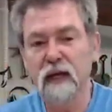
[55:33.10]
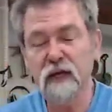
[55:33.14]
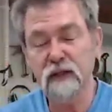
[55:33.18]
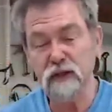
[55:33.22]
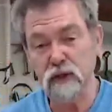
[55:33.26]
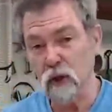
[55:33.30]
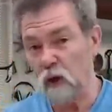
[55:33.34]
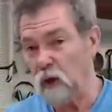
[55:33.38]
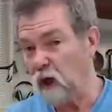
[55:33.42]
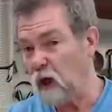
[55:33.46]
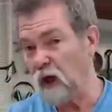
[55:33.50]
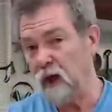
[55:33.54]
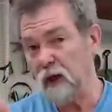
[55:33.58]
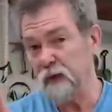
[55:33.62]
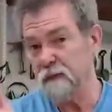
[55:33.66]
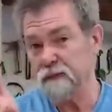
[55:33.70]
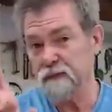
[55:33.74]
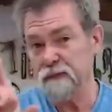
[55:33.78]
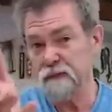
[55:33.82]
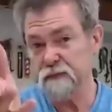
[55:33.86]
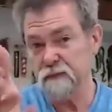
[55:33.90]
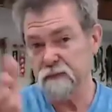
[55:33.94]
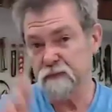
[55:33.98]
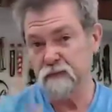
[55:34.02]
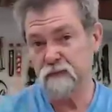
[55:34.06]
it's your
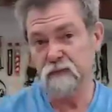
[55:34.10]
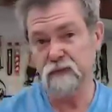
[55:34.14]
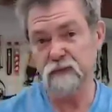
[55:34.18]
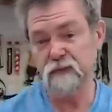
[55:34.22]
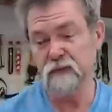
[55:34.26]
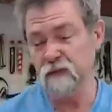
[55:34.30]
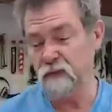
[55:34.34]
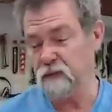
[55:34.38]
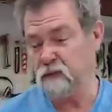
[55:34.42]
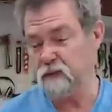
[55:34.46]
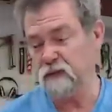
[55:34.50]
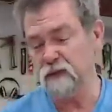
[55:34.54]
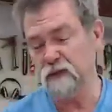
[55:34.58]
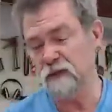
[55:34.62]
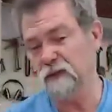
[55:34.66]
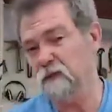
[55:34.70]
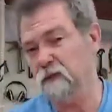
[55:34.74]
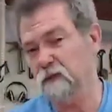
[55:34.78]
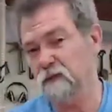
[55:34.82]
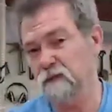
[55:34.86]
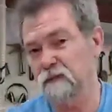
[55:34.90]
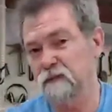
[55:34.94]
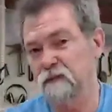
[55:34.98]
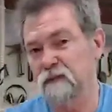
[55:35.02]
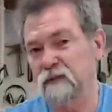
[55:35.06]
life.
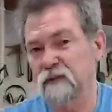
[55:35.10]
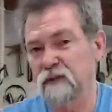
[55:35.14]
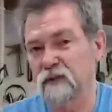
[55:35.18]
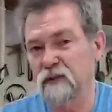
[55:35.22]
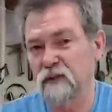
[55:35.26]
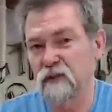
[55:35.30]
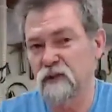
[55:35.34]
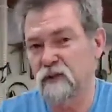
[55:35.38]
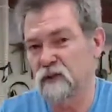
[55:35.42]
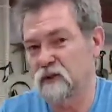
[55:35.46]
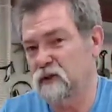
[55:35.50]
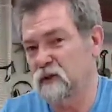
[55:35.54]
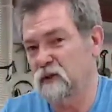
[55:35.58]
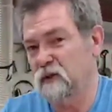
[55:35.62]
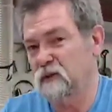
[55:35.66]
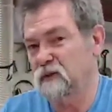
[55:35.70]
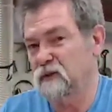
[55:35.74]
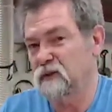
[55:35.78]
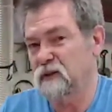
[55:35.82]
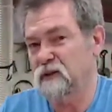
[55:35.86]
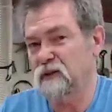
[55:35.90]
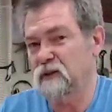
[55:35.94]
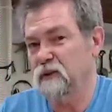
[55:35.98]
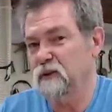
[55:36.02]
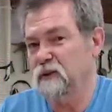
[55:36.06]
You
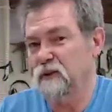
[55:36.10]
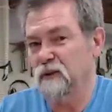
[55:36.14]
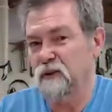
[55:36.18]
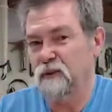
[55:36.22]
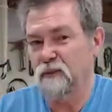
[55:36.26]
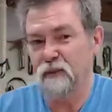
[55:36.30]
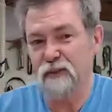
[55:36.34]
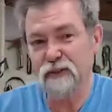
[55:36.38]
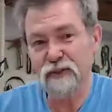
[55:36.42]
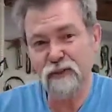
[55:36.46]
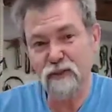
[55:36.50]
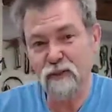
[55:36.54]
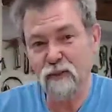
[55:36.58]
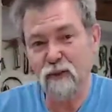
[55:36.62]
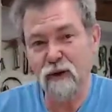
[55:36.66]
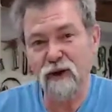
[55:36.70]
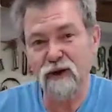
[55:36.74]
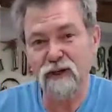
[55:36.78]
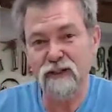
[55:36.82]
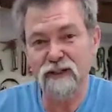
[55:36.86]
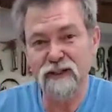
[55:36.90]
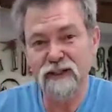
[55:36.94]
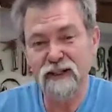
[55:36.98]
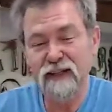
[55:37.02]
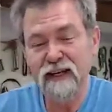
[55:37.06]
choose to do with it what you
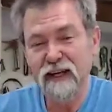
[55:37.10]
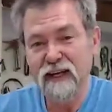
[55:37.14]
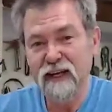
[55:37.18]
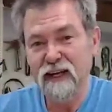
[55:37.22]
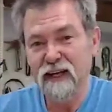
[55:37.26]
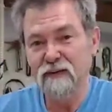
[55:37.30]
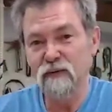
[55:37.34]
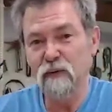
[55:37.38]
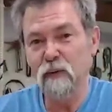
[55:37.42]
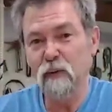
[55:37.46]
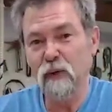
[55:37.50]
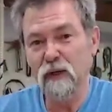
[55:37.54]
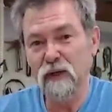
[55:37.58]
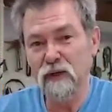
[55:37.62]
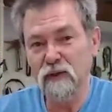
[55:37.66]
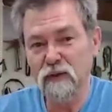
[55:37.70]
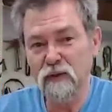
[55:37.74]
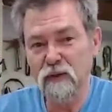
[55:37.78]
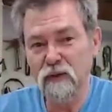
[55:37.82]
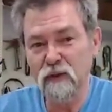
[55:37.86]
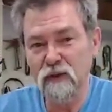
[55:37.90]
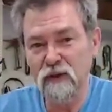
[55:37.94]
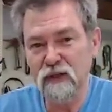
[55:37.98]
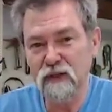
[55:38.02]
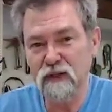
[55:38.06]
want. If you want to
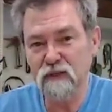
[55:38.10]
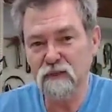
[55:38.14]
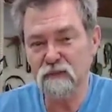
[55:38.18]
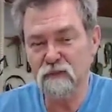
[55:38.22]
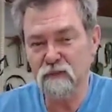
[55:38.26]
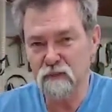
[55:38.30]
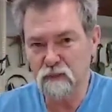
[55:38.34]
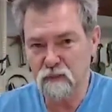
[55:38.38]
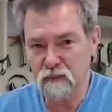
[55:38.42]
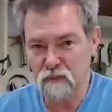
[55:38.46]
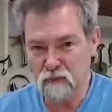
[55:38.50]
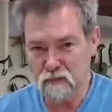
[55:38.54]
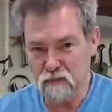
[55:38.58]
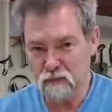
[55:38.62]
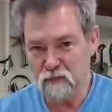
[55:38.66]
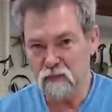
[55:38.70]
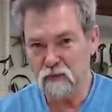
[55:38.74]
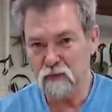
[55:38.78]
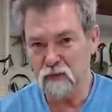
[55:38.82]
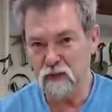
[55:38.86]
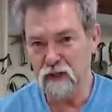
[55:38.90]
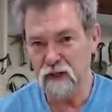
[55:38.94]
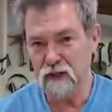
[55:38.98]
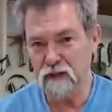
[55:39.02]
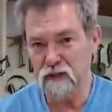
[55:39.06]
do this
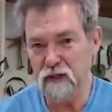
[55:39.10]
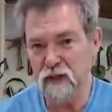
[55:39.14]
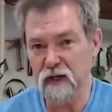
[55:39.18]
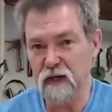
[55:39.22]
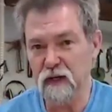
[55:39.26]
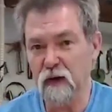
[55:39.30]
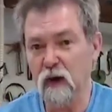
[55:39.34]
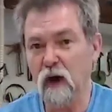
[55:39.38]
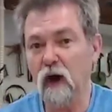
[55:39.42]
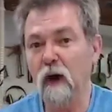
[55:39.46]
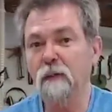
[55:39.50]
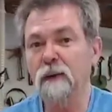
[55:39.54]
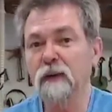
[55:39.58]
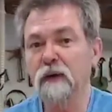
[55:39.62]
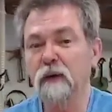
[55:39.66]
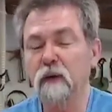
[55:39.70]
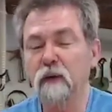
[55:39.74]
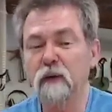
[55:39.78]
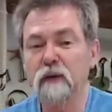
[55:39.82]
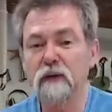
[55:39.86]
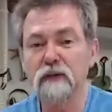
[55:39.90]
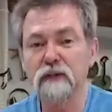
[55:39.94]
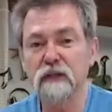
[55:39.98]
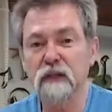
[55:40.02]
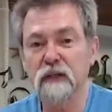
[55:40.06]
as a hobby
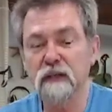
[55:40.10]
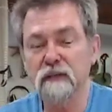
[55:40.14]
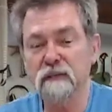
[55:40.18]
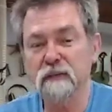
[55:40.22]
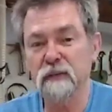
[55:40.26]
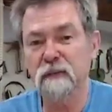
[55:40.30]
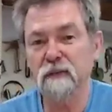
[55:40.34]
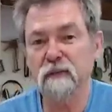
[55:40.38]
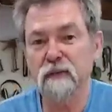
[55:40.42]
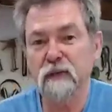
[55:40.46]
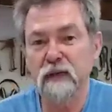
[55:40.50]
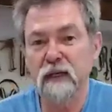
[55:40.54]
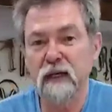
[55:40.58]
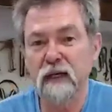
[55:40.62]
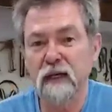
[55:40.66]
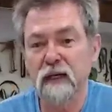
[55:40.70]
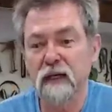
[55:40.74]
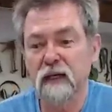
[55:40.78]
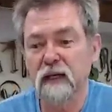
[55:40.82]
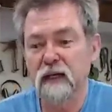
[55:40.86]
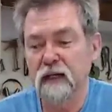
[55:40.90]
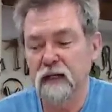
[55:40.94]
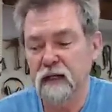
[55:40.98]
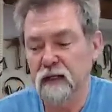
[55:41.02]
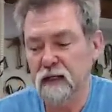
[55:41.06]
or as a living,
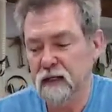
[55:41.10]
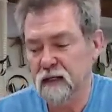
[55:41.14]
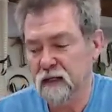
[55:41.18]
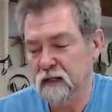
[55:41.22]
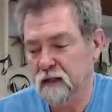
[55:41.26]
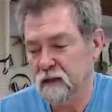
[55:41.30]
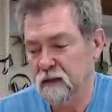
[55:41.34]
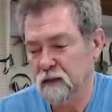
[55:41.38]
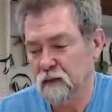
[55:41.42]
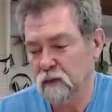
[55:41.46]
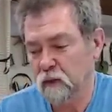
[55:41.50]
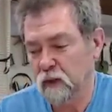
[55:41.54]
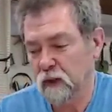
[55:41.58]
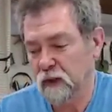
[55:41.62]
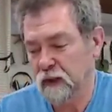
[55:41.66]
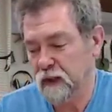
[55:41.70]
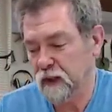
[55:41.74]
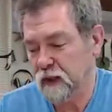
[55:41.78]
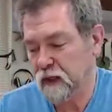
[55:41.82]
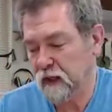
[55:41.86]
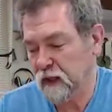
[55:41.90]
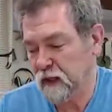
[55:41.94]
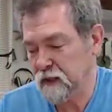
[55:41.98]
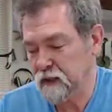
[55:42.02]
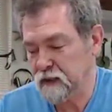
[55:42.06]
well
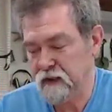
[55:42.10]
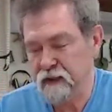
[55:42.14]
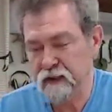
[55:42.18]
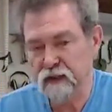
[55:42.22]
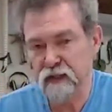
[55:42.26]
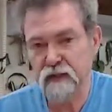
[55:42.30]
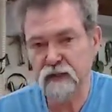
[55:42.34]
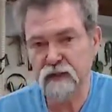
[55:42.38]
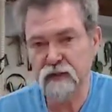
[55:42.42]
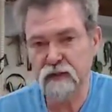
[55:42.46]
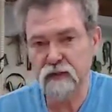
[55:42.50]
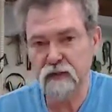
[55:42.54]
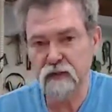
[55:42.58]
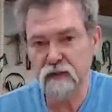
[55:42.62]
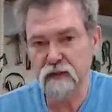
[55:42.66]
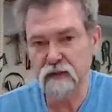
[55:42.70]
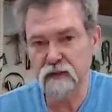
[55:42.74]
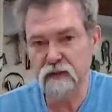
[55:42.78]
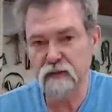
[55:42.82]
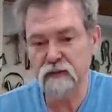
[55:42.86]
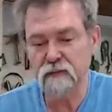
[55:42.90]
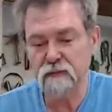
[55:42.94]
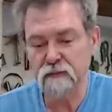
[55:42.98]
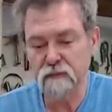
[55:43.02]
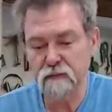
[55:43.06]
then I'd suggest
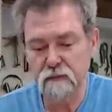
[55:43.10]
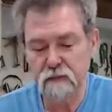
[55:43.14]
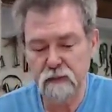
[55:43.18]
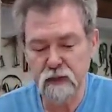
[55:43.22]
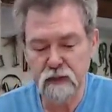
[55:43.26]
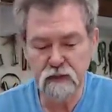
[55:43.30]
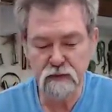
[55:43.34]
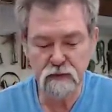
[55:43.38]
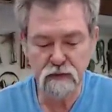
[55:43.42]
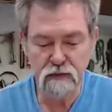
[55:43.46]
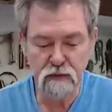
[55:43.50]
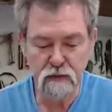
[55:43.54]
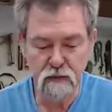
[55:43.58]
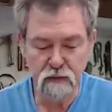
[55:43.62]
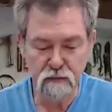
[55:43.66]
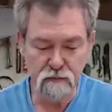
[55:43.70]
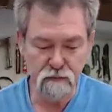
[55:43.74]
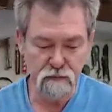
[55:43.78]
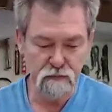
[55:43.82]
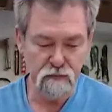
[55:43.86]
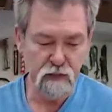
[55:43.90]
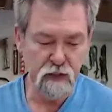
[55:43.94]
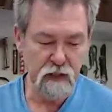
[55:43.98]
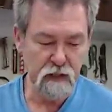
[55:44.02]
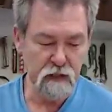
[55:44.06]
that you make
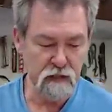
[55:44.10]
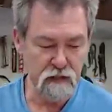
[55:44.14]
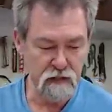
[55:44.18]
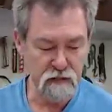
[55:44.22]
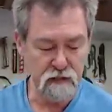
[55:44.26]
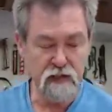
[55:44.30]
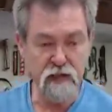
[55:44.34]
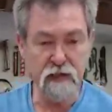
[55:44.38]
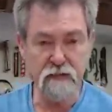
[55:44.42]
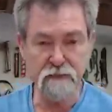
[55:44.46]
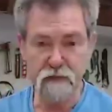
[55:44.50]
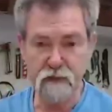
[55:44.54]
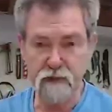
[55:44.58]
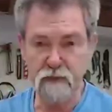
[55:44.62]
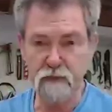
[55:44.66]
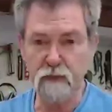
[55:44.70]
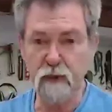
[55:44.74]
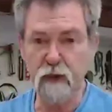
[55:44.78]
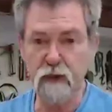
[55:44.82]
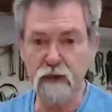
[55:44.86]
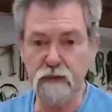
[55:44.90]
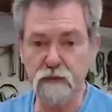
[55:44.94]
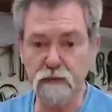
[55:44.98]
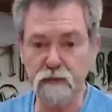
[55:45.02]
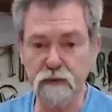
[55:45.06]
yourself as safe as
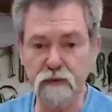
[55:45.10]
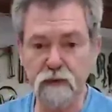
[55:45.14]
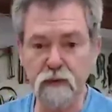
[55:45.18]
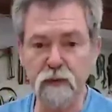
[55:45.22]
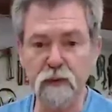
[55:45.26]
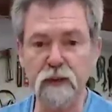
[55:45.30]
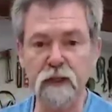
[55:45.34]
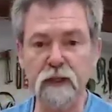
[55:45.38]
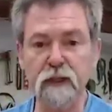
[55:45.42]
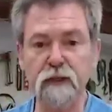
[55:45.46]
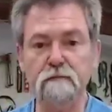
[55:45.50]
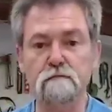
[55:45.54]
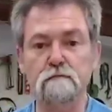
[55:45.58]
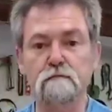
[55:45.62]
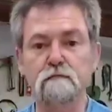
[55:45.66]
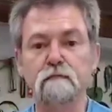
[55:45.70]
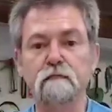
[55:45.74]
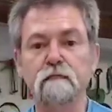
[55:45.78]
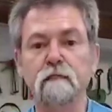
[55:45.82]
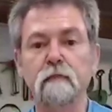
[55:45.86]
possible doing it.